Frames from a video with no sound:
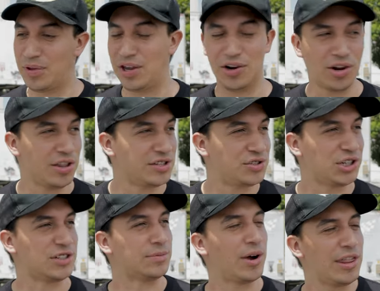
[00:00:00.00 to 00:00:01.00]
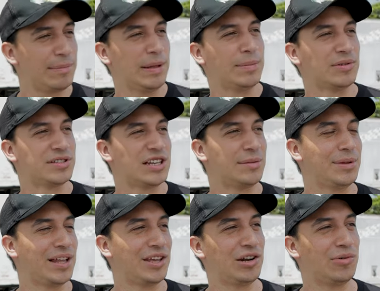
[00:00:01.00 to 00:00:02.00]
hearing all these stories from other people telling
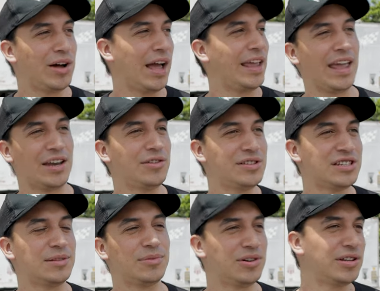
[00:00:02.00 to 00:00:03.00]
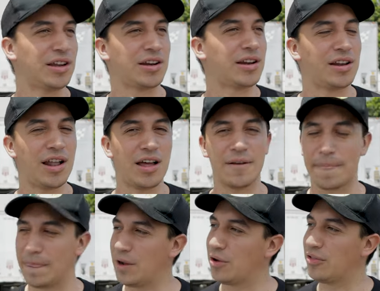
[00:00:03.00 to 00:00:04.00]
me like, you know what, I can't do this anymore,
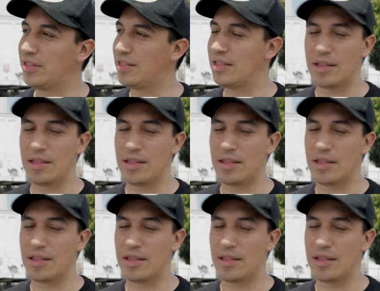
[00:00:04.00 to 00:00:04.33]
you know,